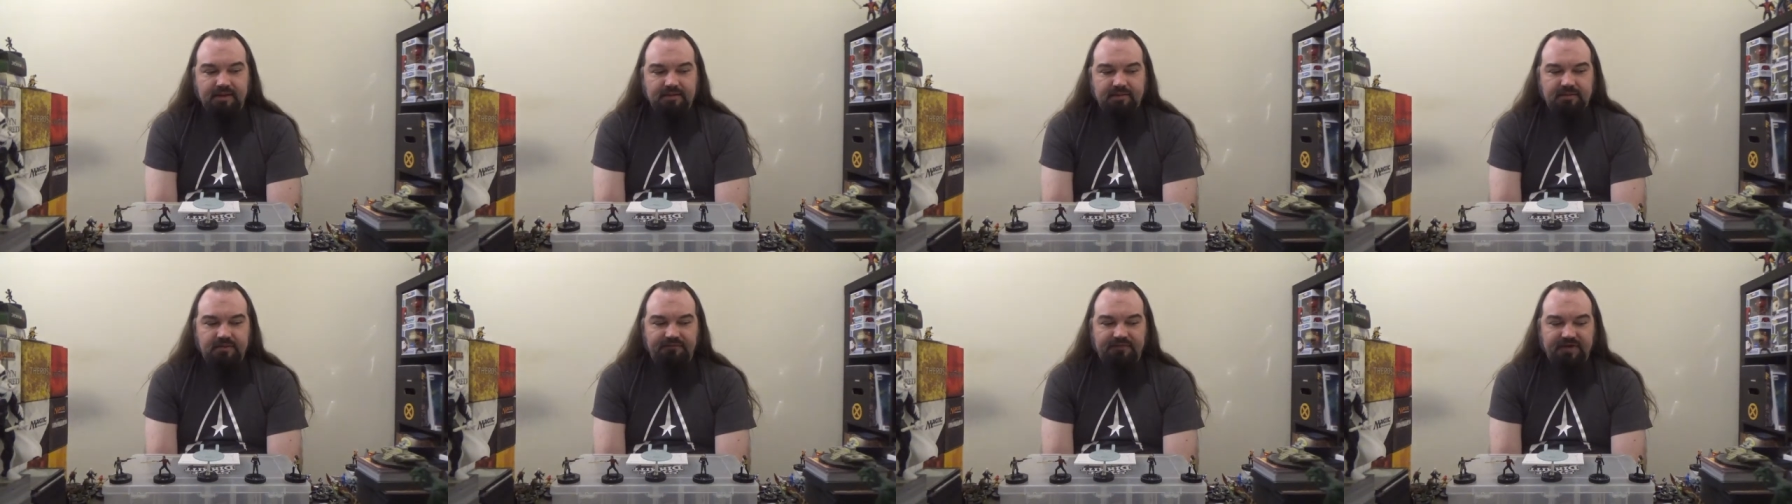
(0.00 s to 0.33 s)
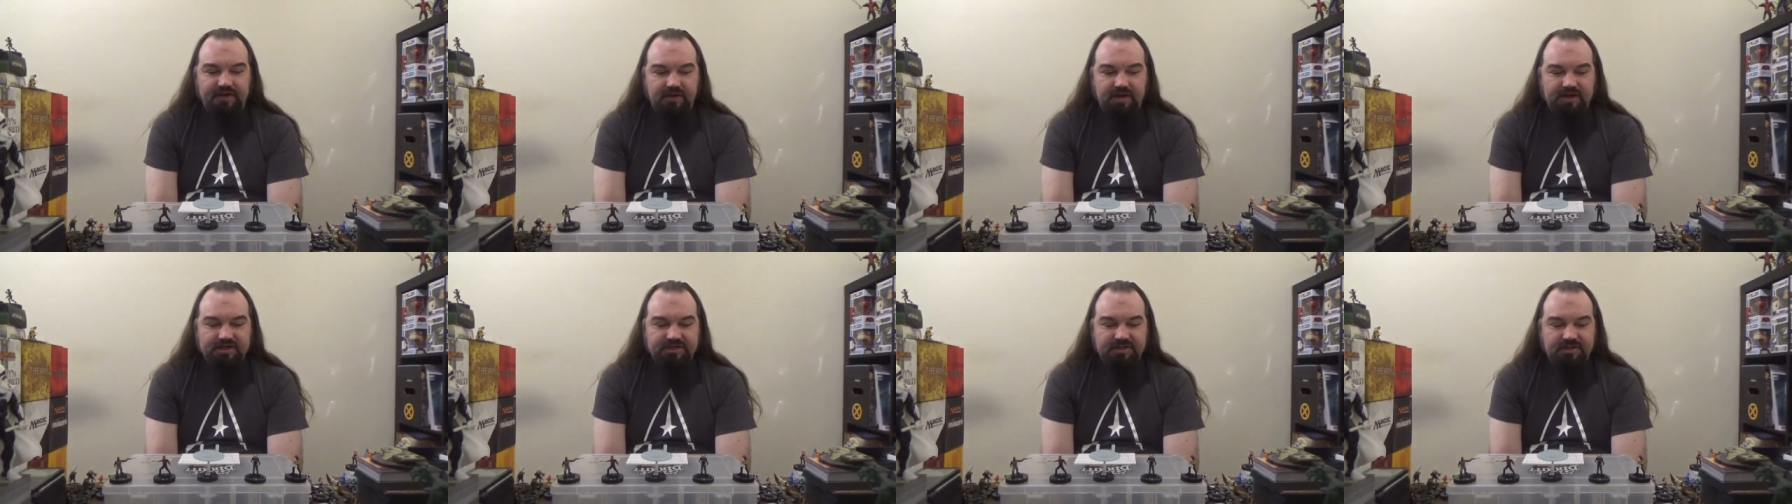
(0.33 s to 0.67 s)
the
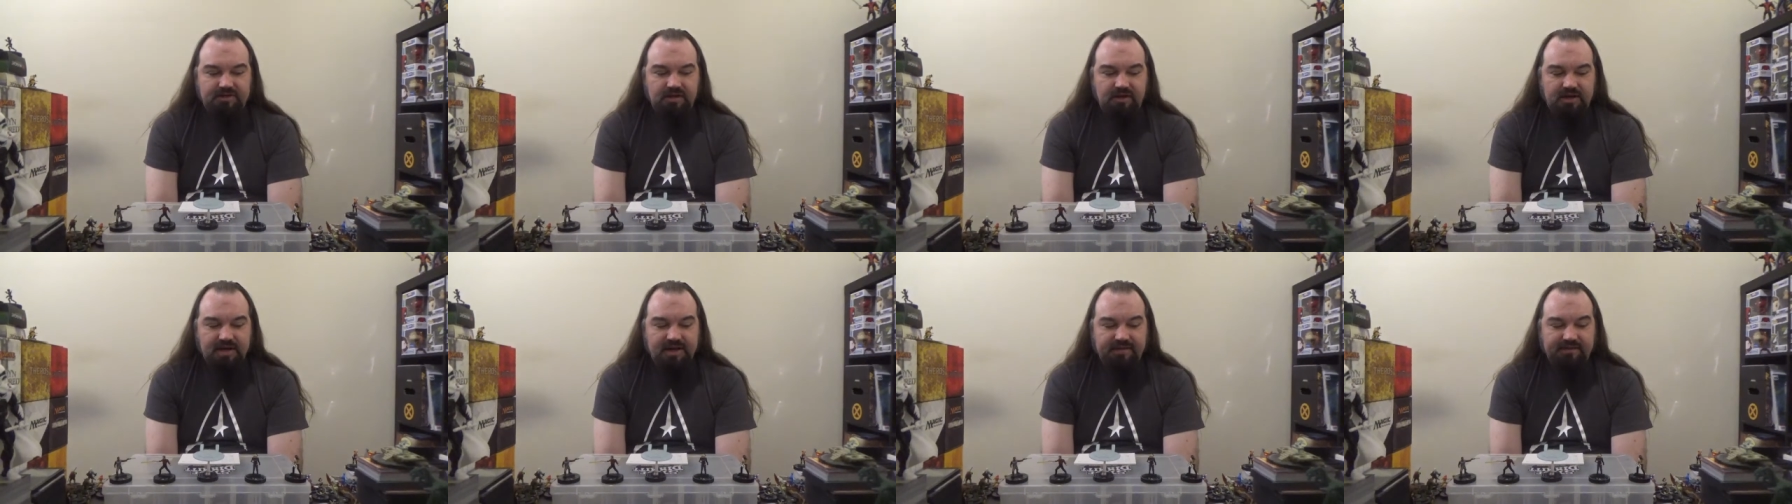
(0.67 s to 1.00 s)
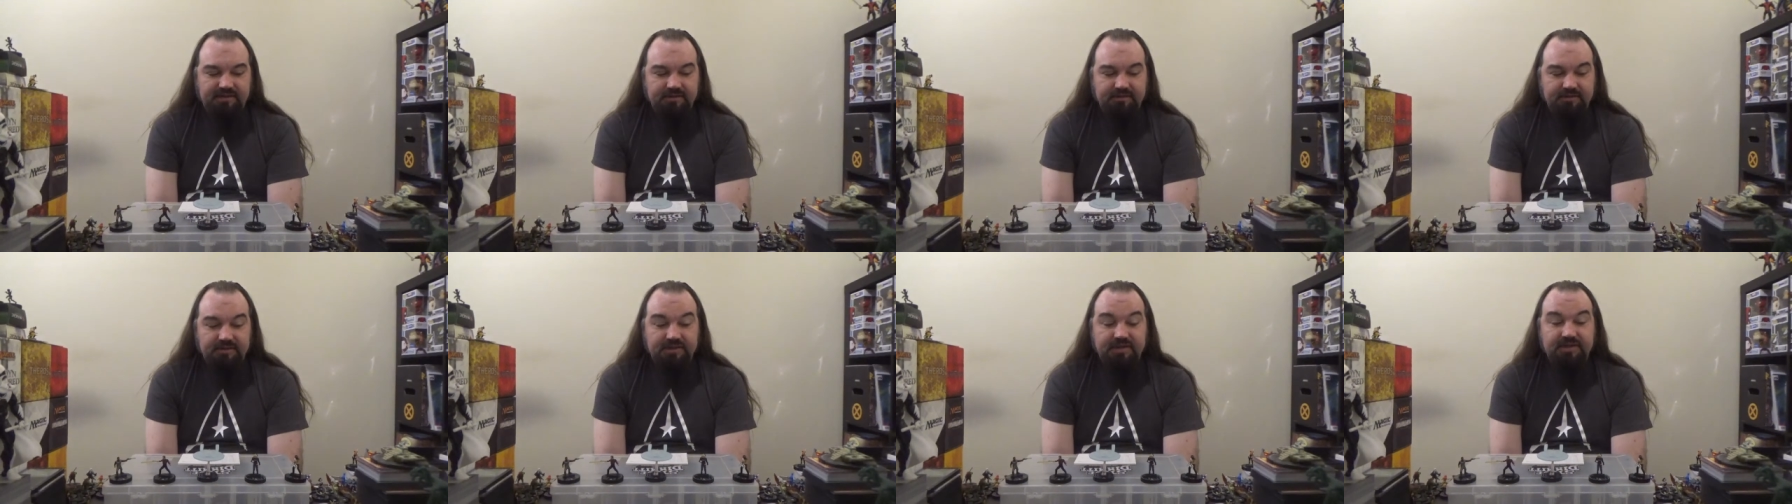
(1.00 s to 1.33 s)
Federation and the
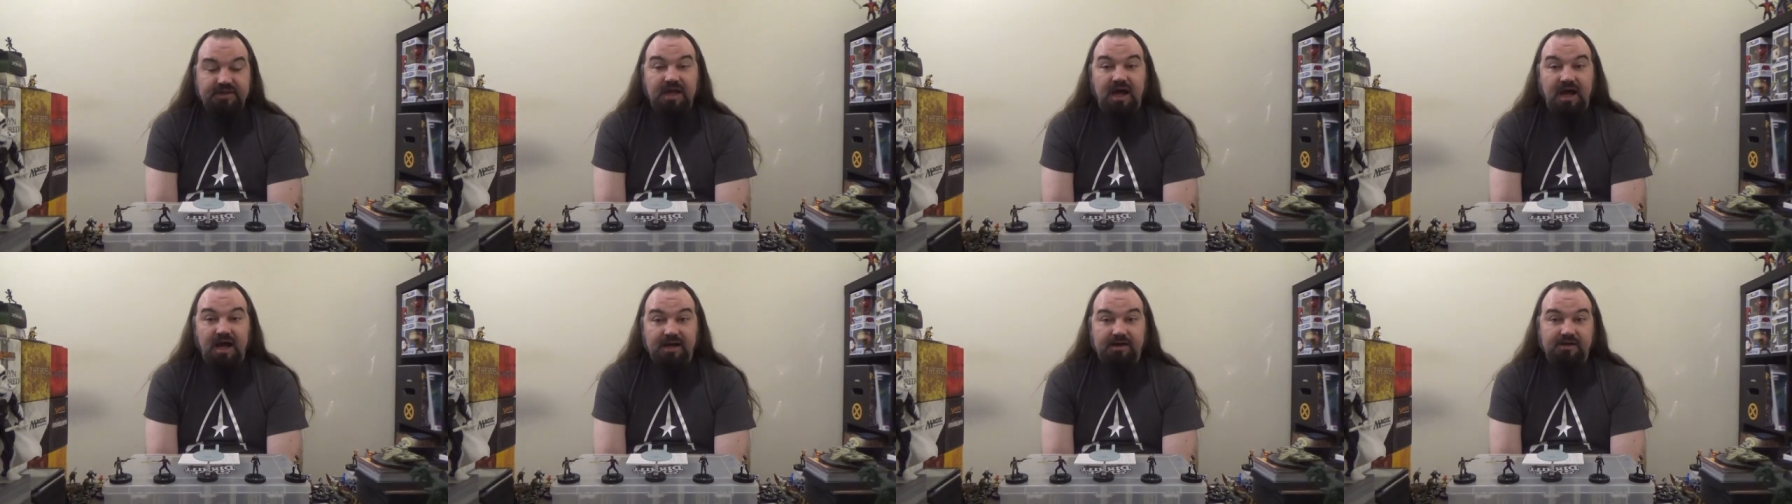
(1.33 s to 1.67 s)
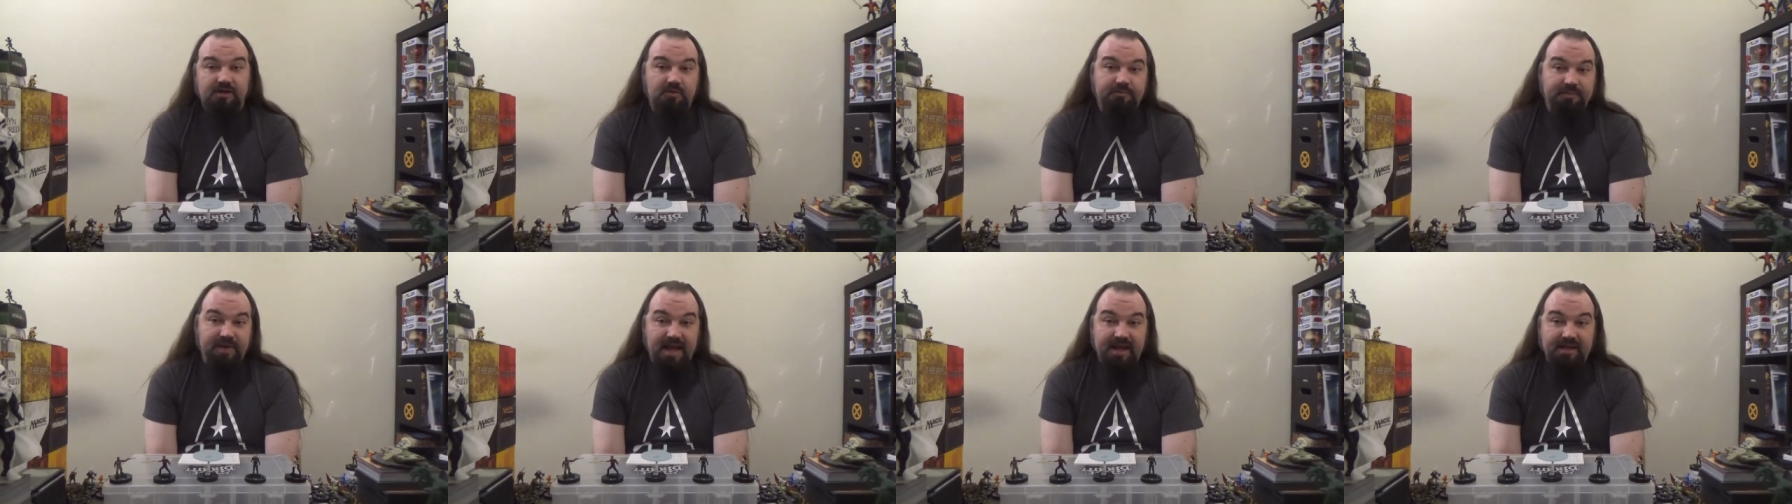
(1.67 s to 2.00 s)
Cardassian Union not
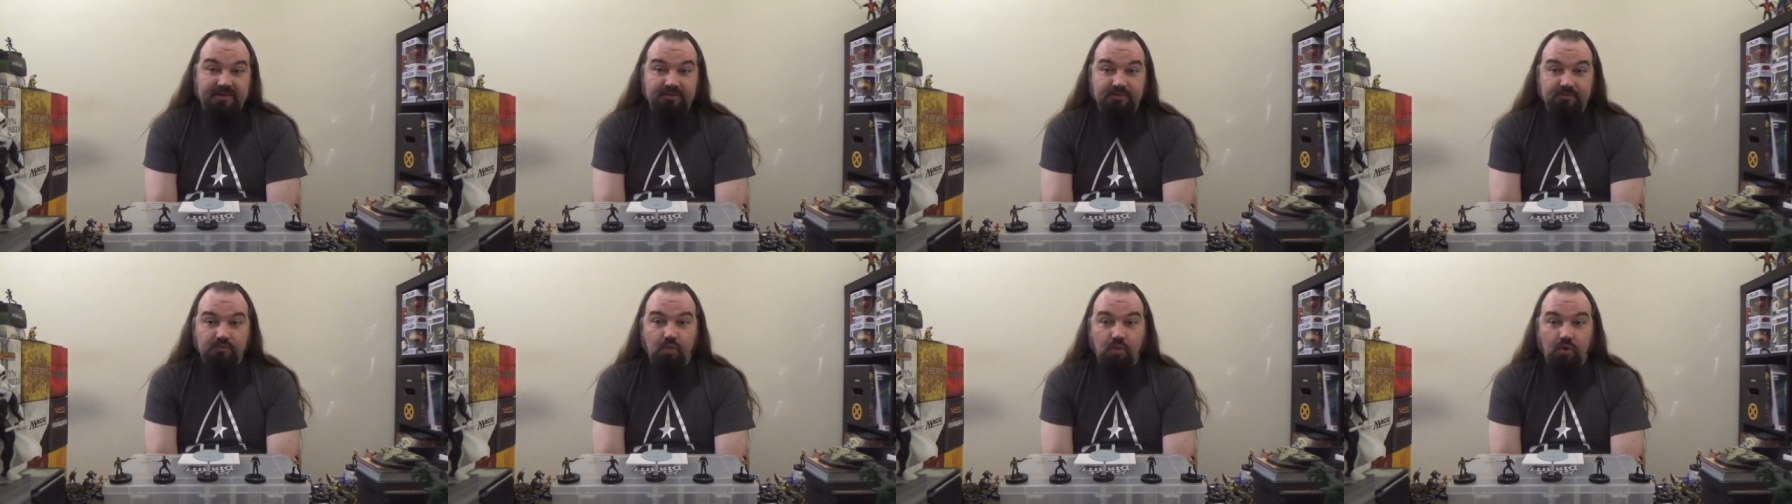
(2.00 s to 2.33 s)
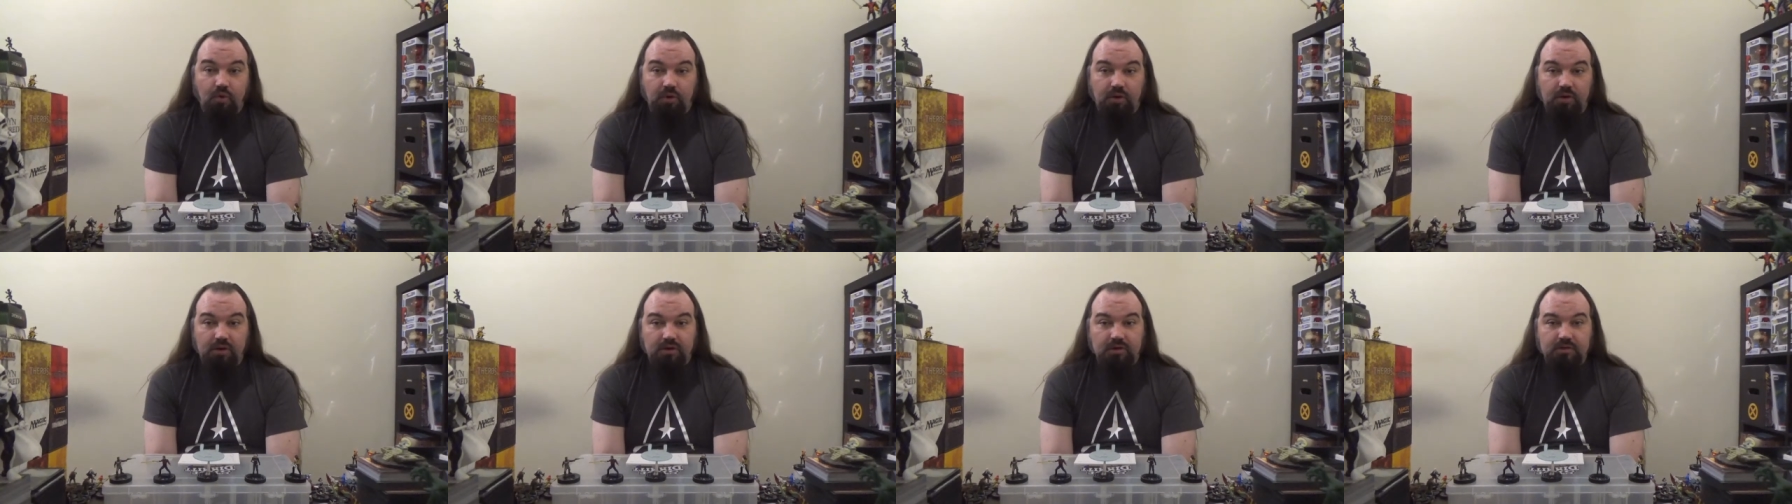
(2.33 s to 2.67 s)
go back to
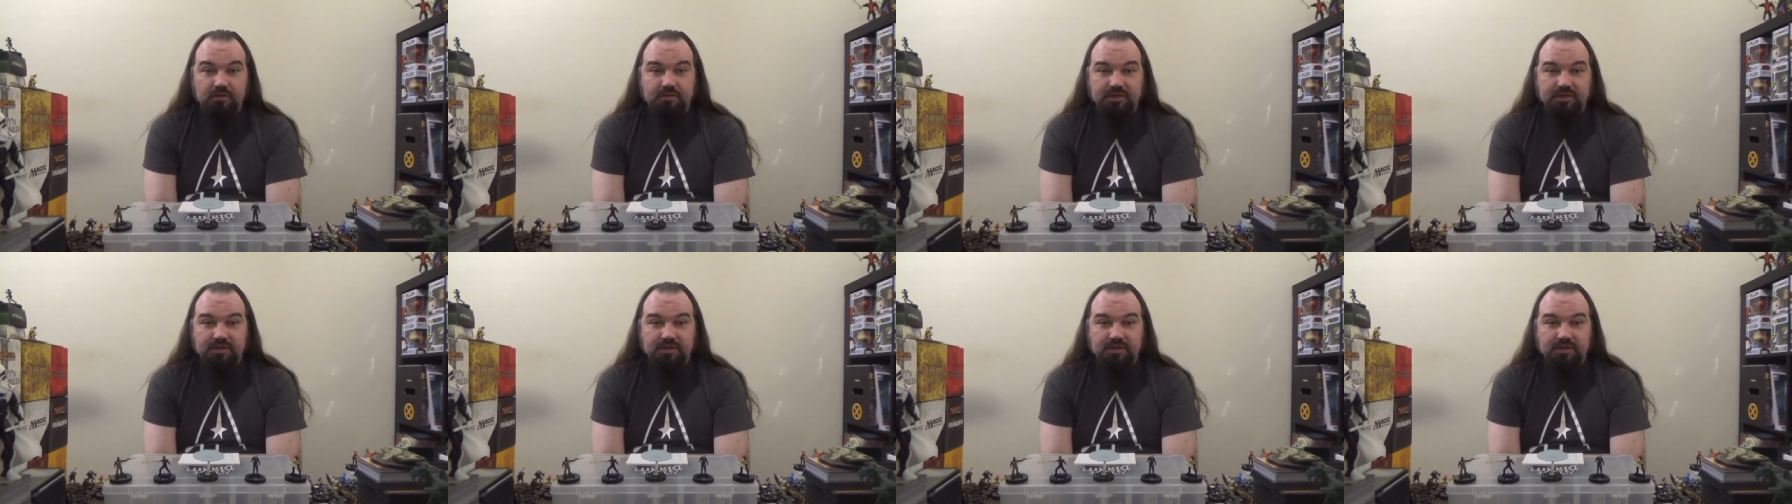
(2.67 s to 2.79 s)
war,